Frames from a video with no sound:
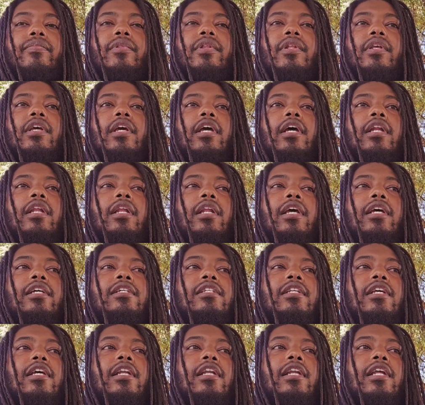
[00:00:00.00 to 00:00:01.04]

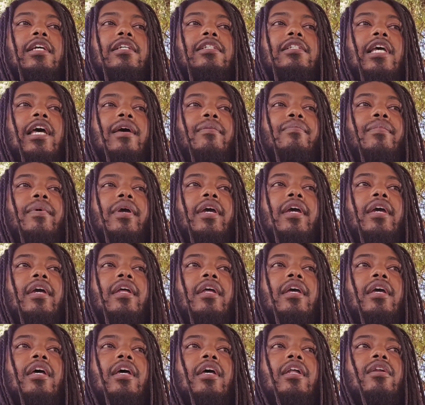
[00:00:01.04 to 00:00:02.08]
Unless that man,
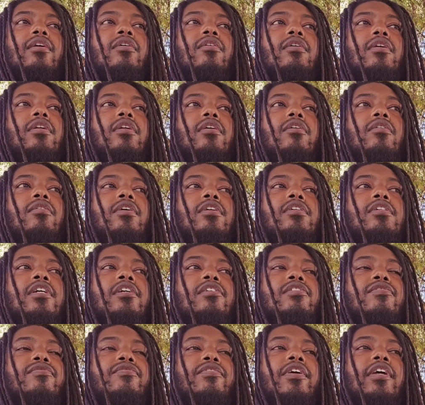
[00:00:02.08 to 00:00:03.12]
the only
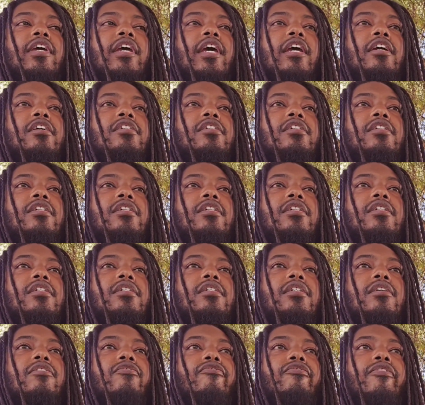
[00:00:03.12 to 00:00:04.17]
justification is
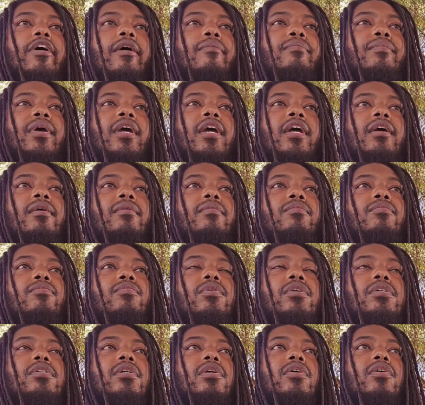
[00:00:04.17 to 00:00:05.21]
if that man
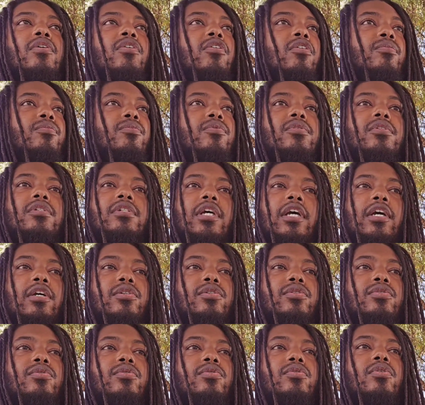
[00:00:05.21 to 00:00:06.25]
was a
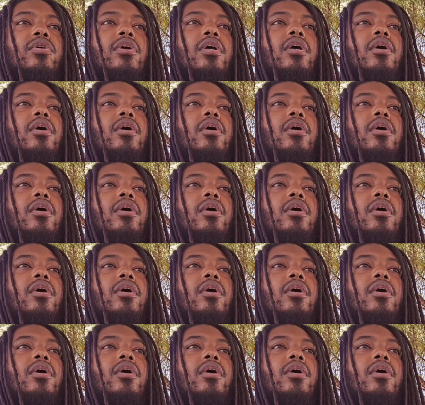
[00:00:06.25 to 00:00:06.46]
homosexual,